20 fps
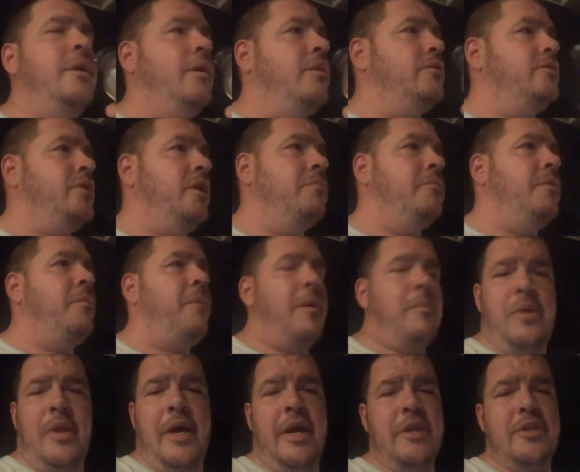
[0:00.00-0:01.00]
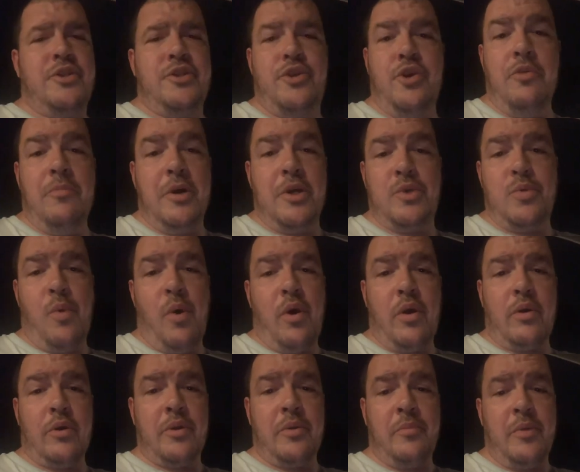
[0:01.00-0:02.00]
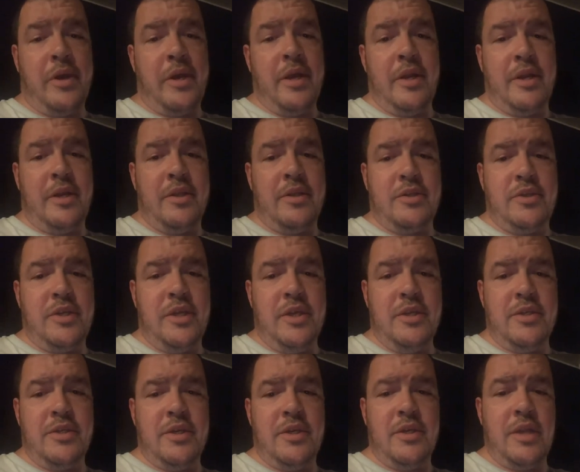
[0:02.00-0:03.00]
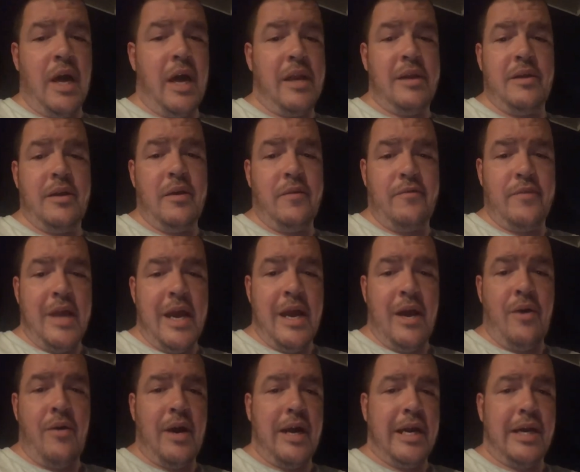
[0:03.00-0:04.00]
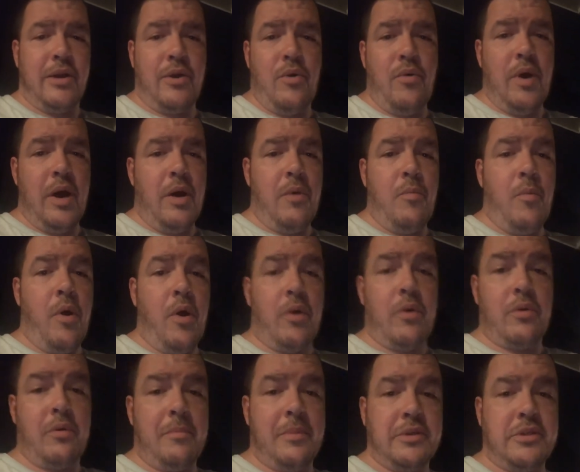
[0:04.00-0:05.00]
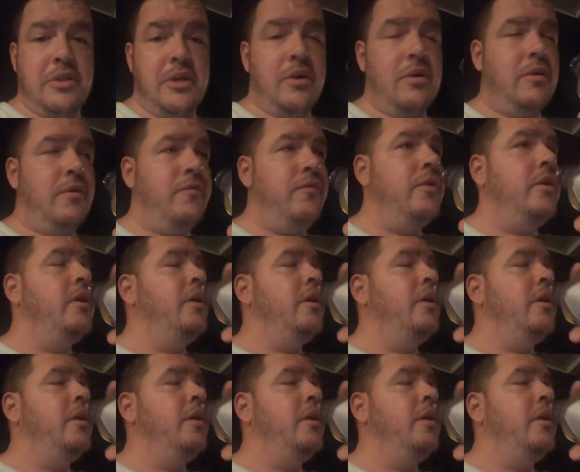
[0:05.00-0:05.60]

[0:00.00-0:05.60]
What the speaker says: some of my plants, too much water at the beginning of the season, not enough now. I got to go out and water them myself.